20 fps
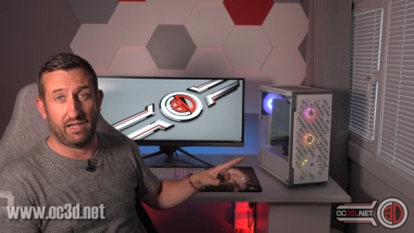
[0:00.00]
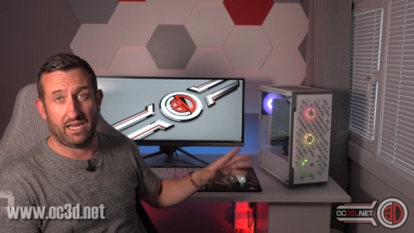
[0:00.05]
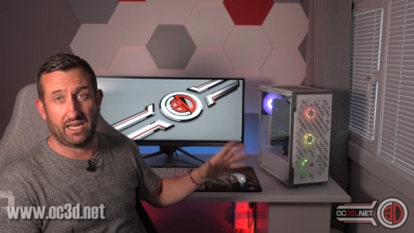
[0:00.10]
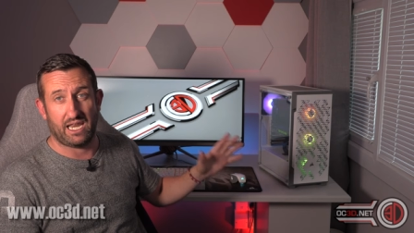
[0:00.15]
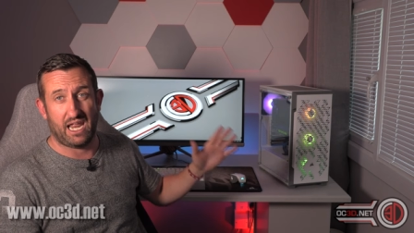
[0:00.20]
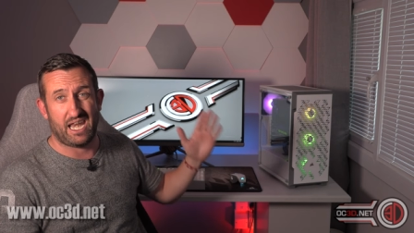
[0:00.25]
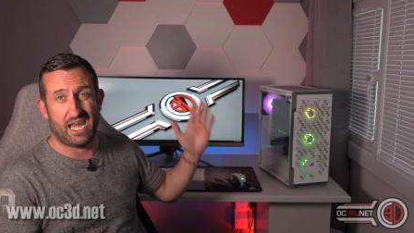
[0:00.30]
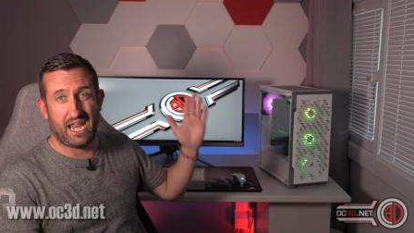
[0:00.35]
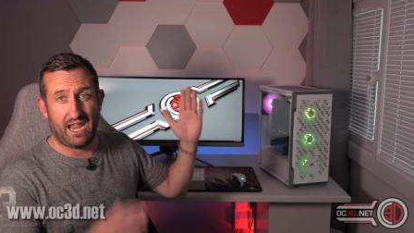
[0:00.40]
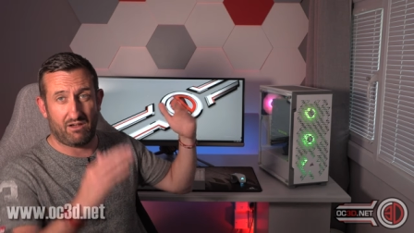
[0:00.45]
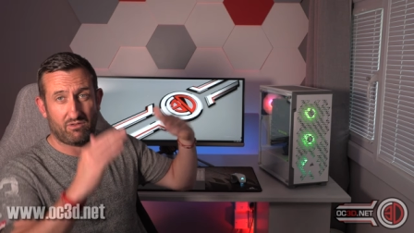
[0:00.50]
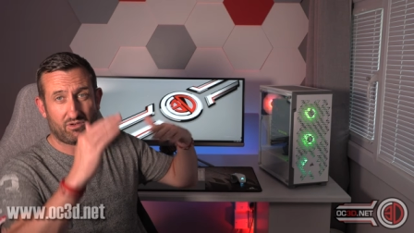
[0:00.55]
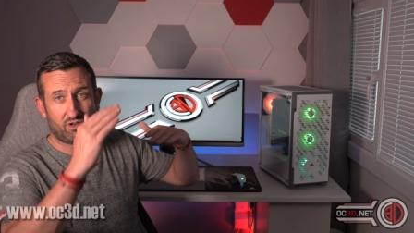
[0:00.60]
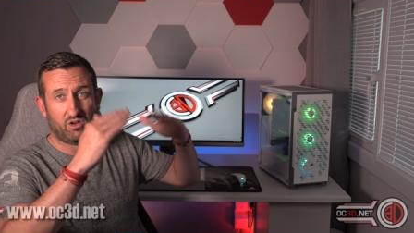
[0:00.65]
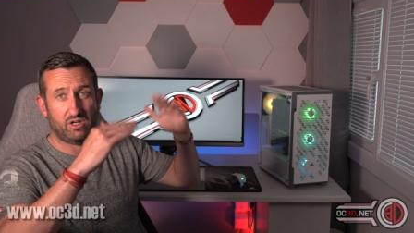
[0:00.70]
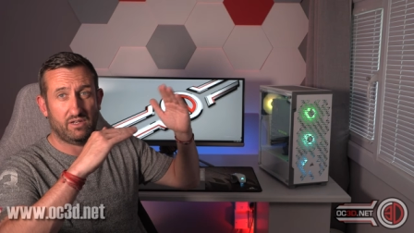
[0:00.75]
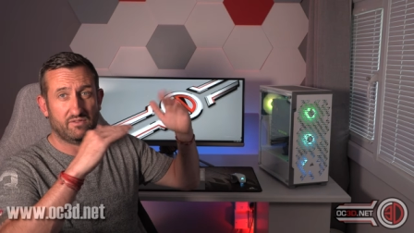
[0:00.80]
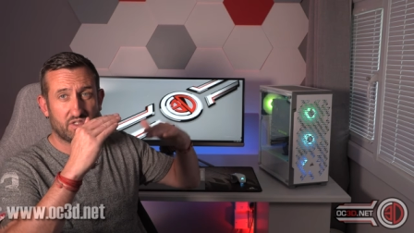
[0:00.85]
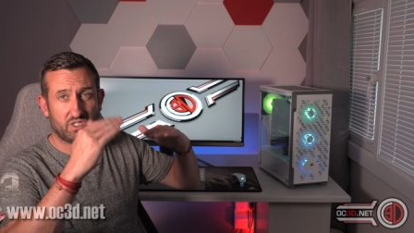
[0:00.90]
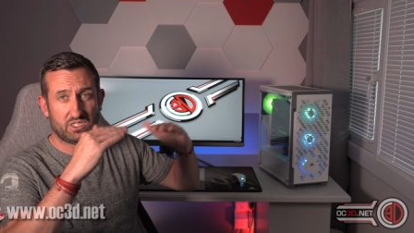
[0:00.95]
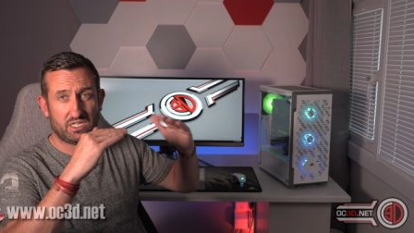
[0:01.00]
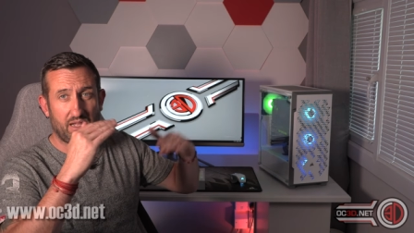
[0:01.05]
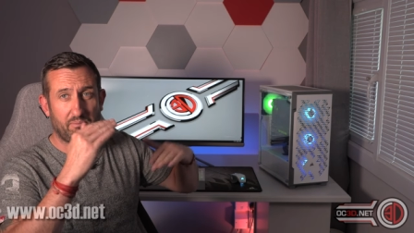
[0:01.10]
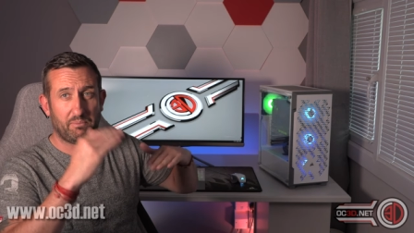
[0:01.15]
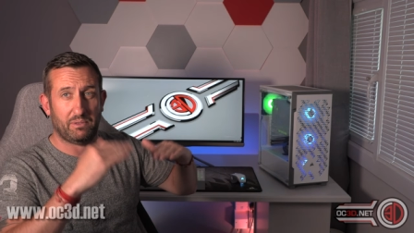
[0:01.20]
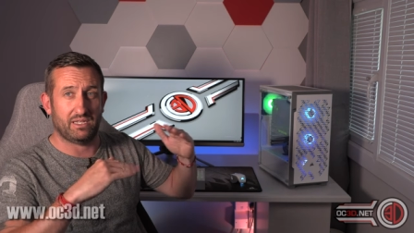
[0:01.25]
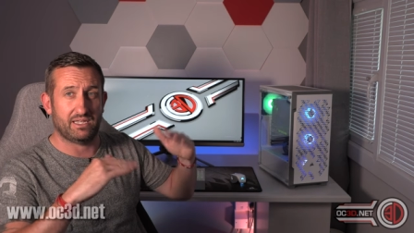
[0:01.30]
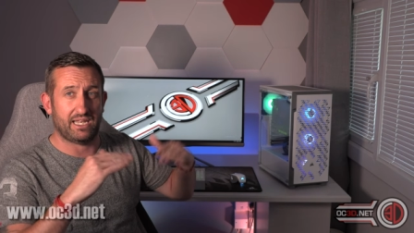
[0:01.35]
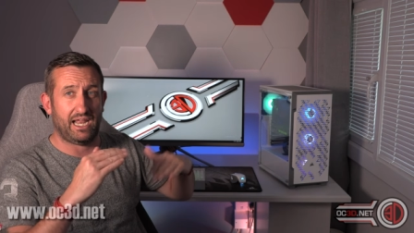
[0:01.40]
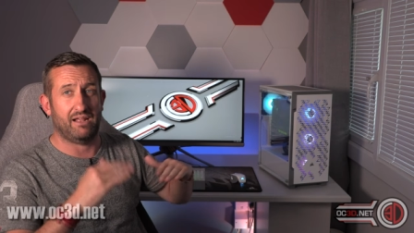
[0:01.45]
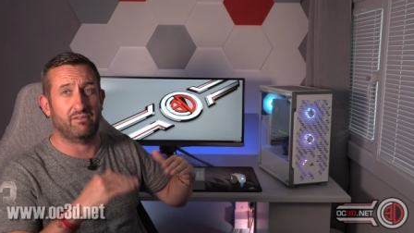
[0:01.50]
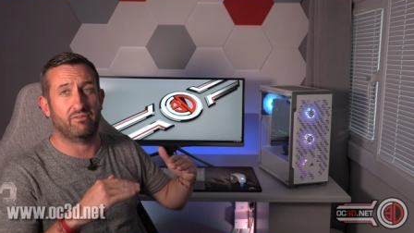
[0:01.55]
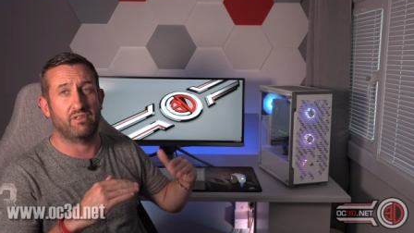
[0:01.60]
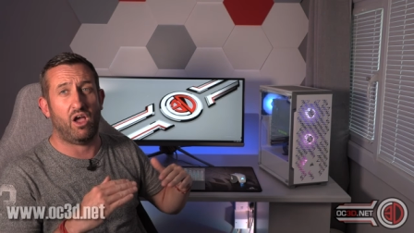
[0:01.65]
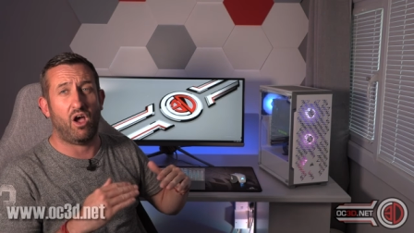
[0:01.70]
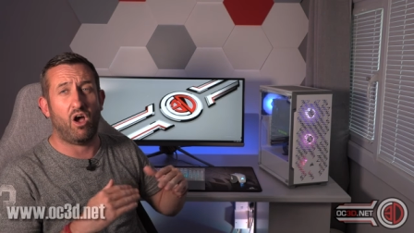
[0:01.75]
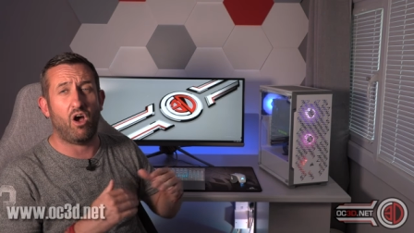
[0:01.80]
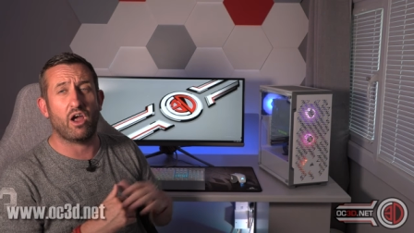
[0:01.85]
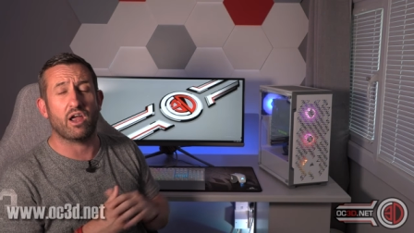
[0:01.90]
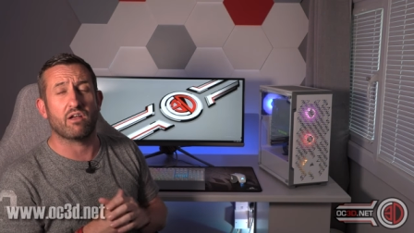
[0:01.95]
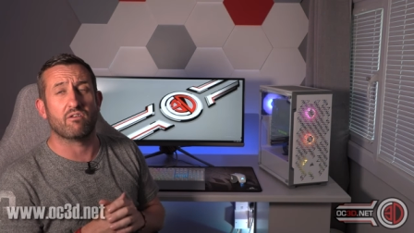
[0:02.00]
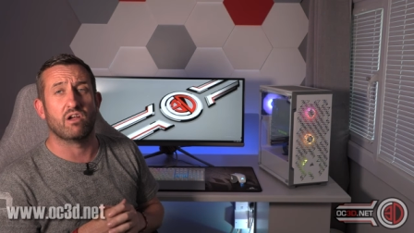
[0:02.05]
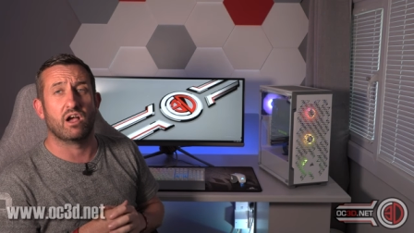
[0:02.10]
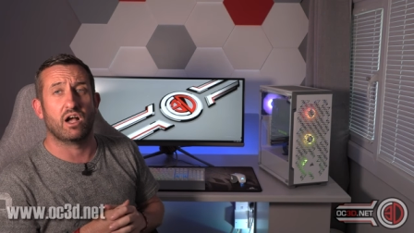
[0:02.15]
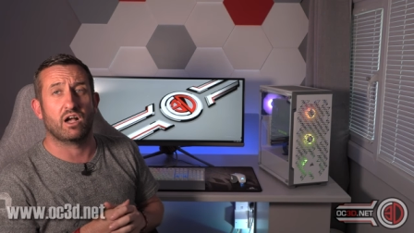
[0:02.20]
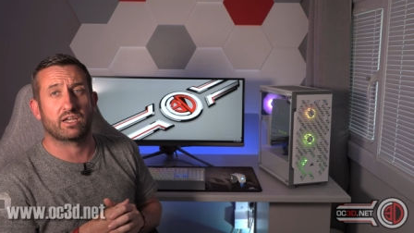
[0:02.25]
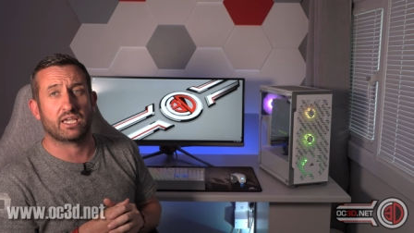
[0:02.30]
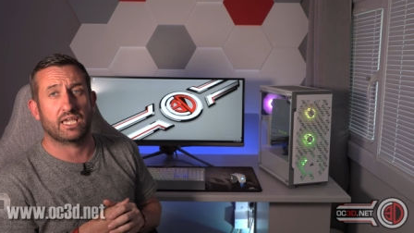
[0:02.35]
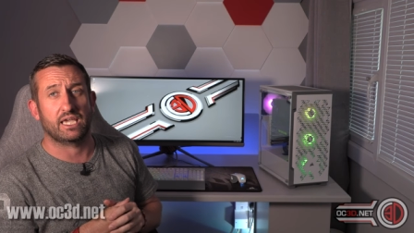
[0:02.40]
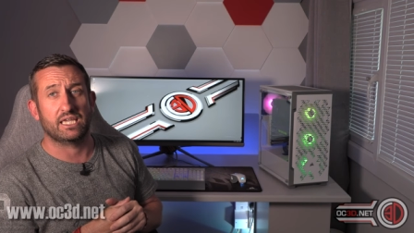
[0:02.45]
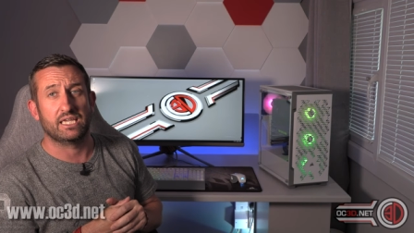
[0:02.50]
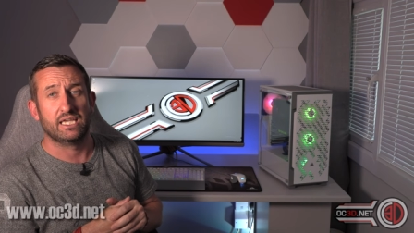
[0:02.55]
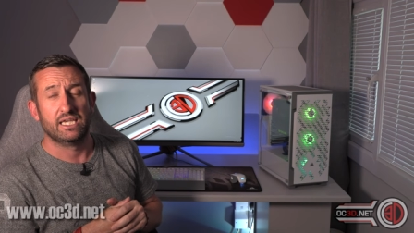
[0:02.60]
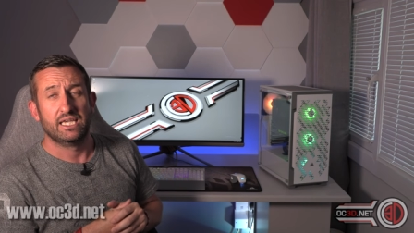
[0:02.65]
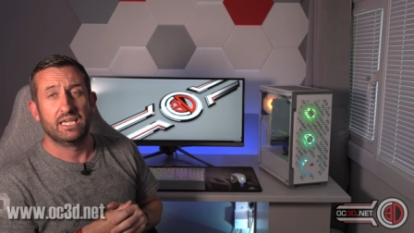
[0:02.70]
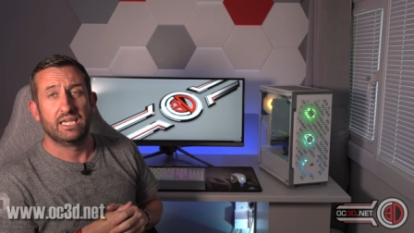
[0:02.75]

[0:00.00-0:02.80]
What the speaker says: And they're now kind of slipping down the hierarchy,